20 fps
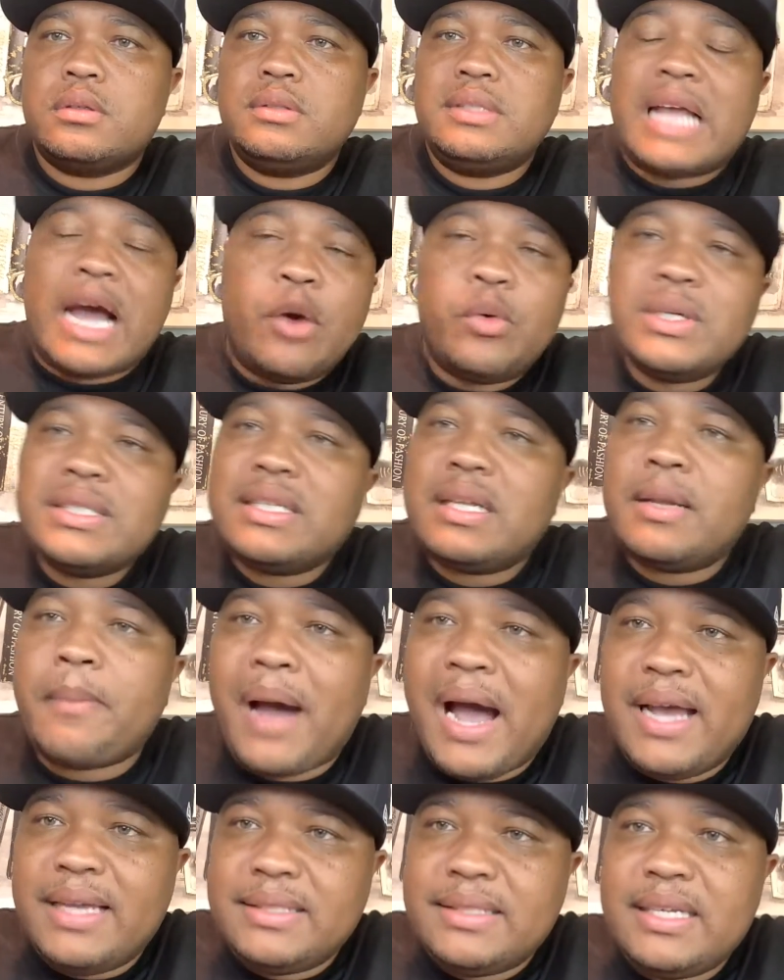that wasn't
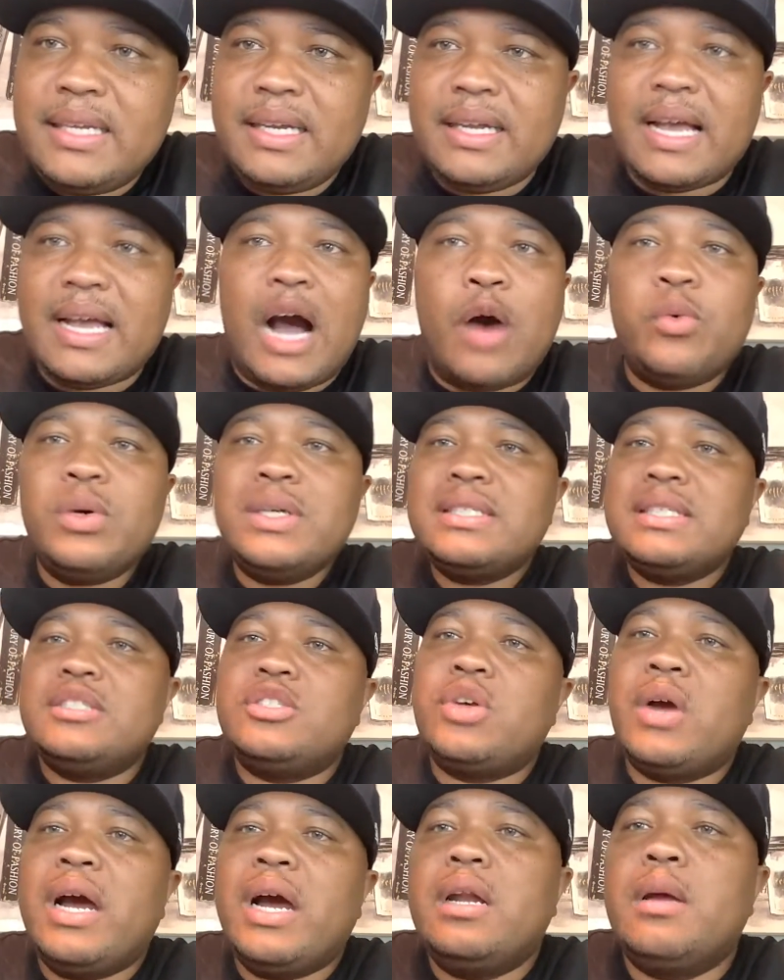my intent. I wasn't
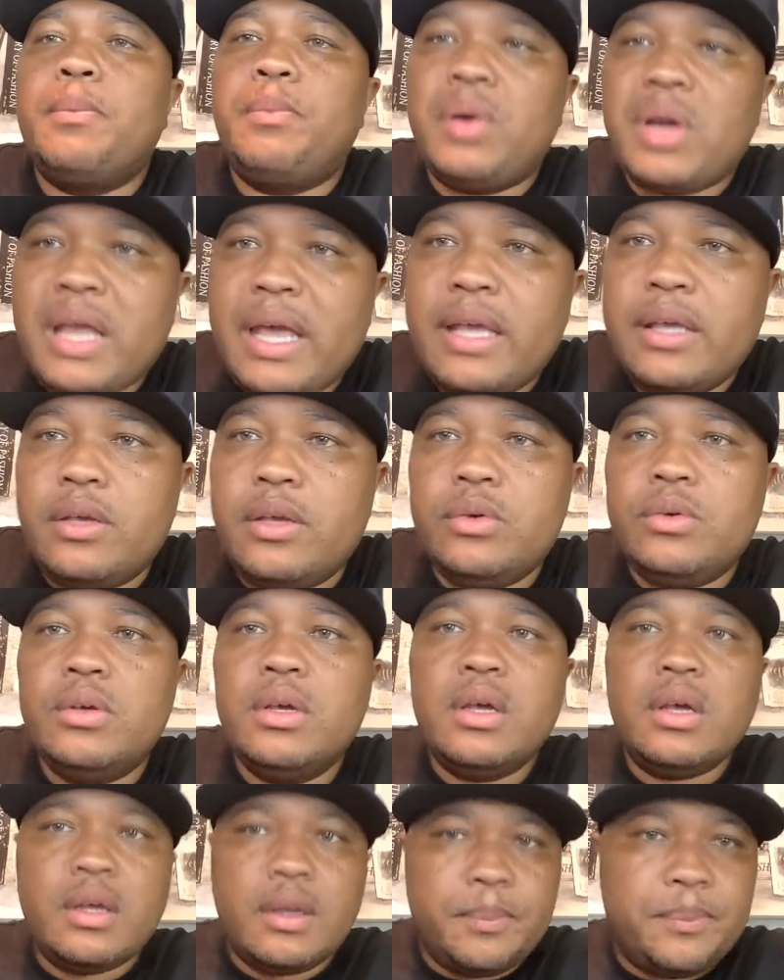trying to play you,
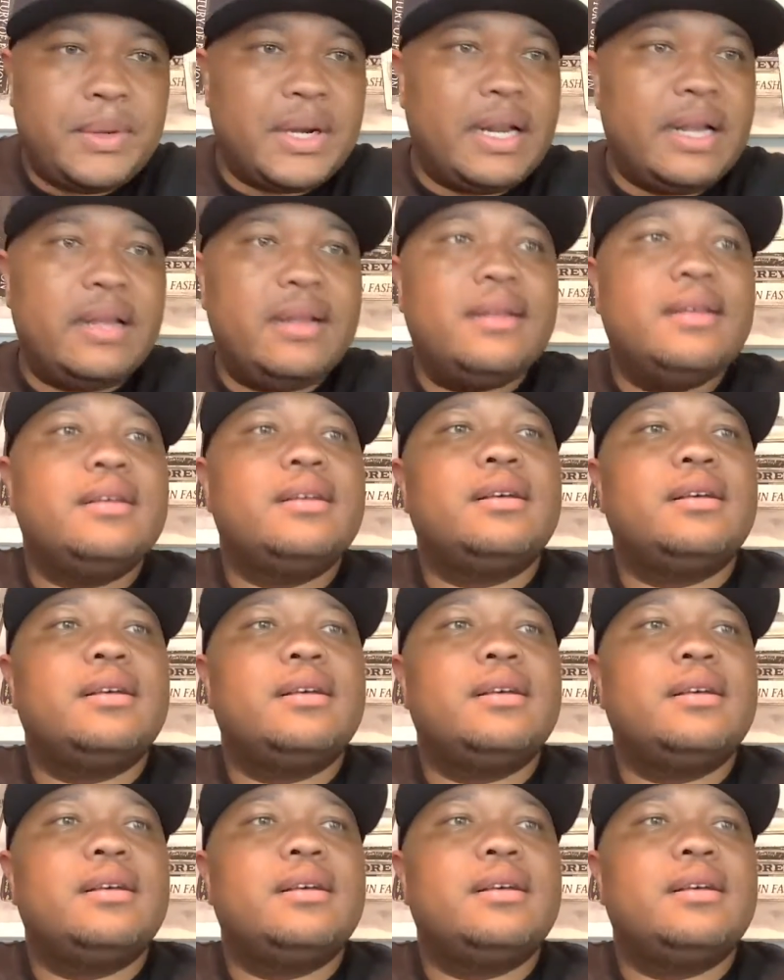but